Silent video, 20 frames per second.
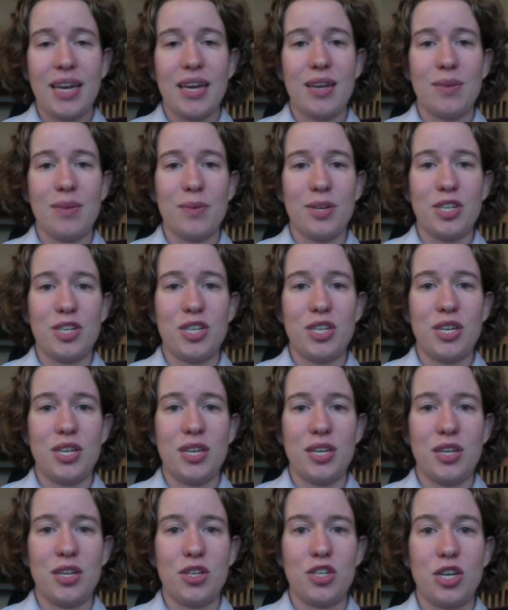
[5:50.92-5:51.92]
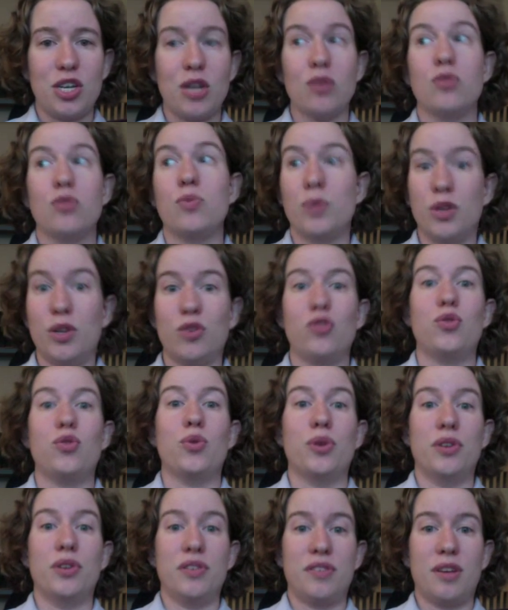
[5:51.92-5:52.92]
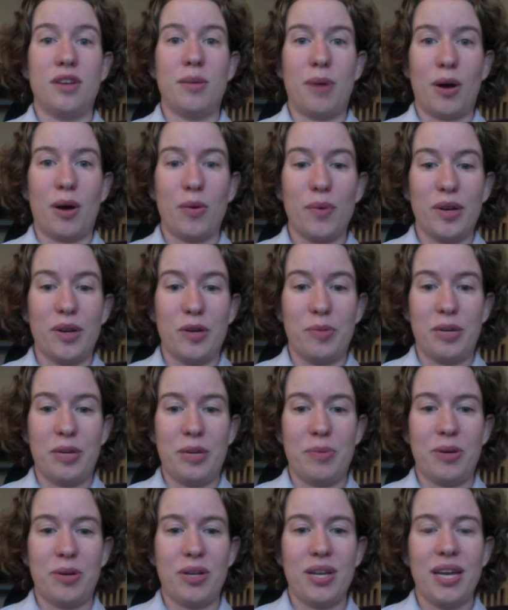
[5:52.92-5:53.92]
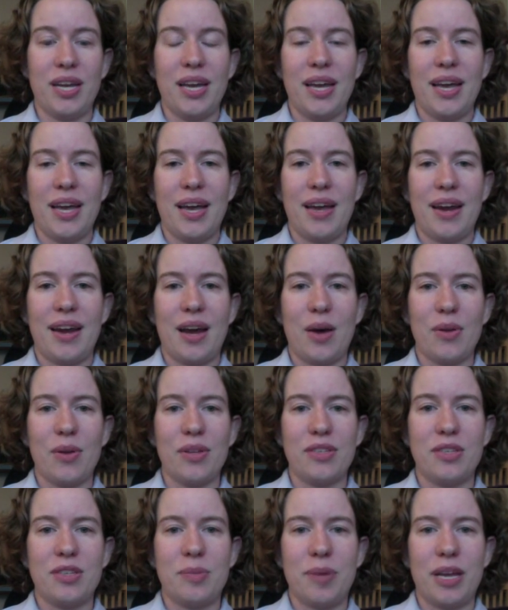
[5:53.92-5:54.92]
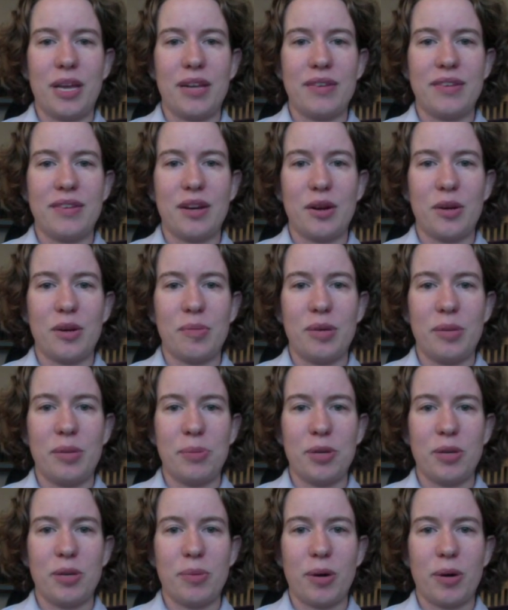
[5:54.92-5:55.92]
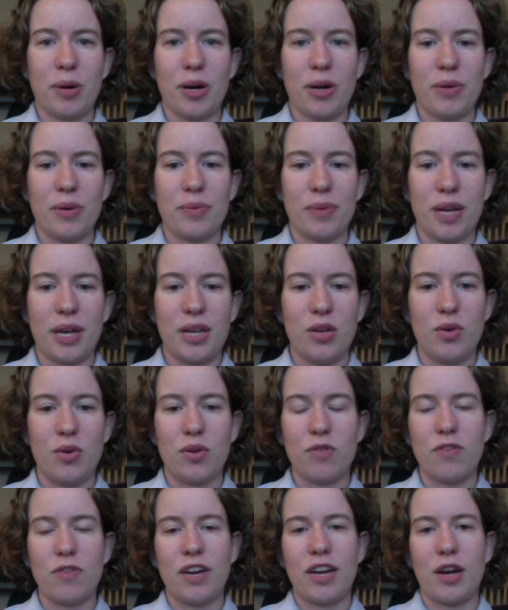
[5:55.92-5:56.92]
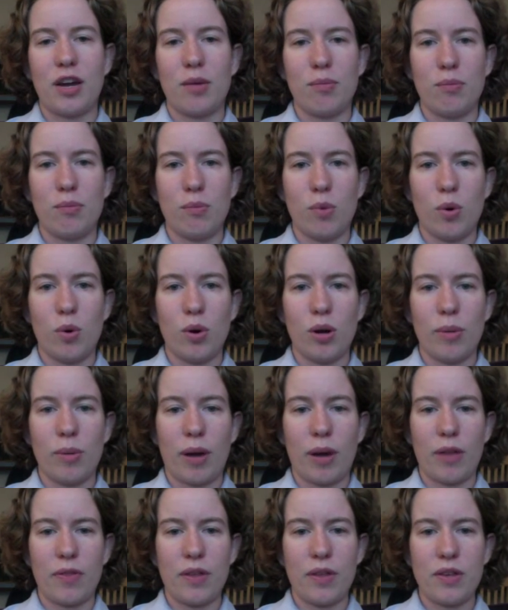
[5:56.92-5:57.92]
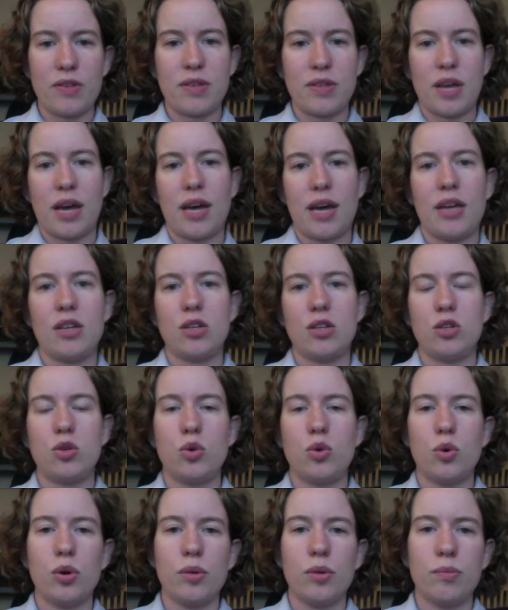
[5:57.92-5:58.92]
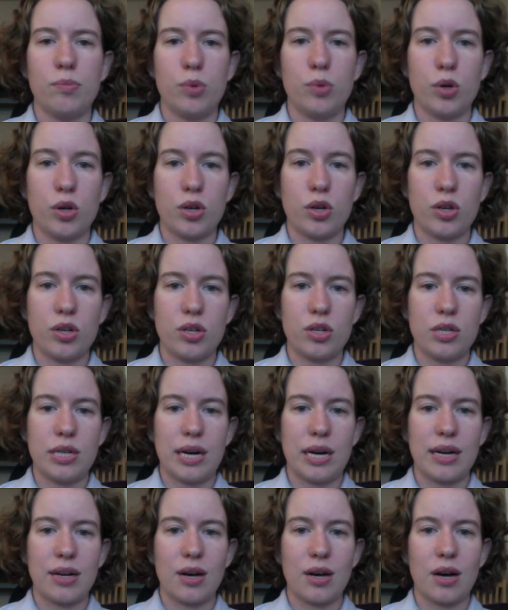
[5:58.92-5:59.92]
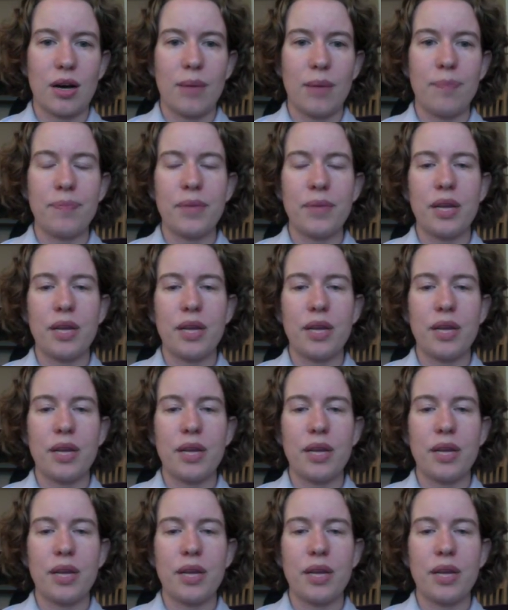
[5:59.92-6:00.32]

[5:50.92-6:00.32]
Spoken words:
in which he shares real stories about real people and how this debate is tearing people apart. And you can find out more about this at tornbook.com.